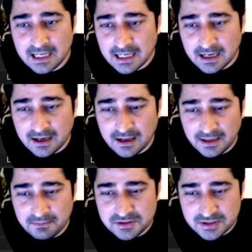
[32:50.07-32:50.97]
Let
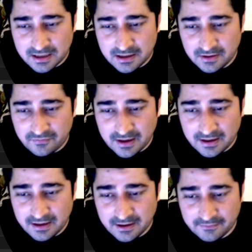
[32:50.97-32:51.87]
me check if I
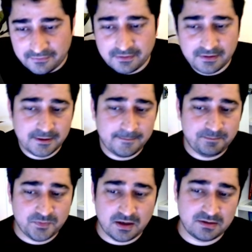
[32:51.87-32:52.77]
have
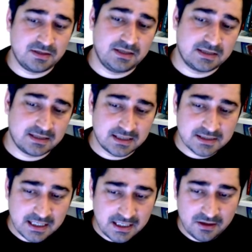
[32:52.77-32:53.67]
not discussed
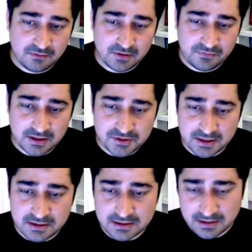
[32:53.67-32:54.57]
any of the
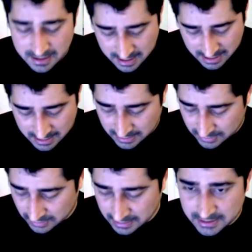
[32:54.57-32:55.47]
functions. So
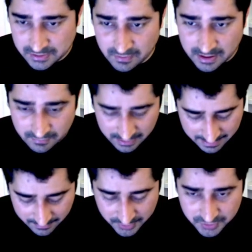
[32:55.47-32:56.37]
list 11 I'm
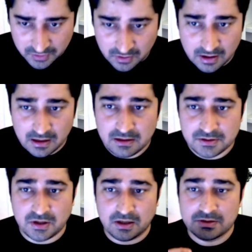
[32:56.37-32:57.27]
going to call
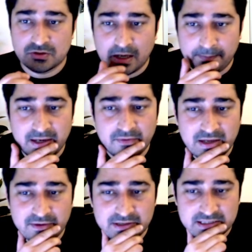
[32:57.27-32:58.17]
dot. So append we
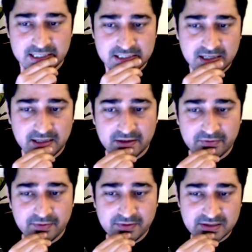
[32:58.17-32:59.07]
have discussed, clear we
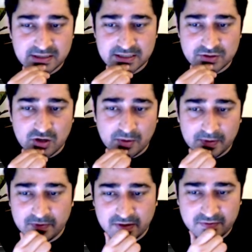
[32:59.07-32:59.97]
have discussed, copy
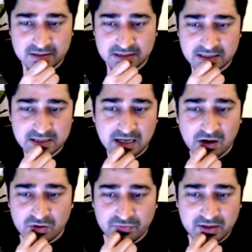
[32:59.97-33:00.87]
we have discussed,
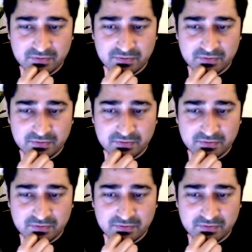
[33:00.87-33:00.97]
count we have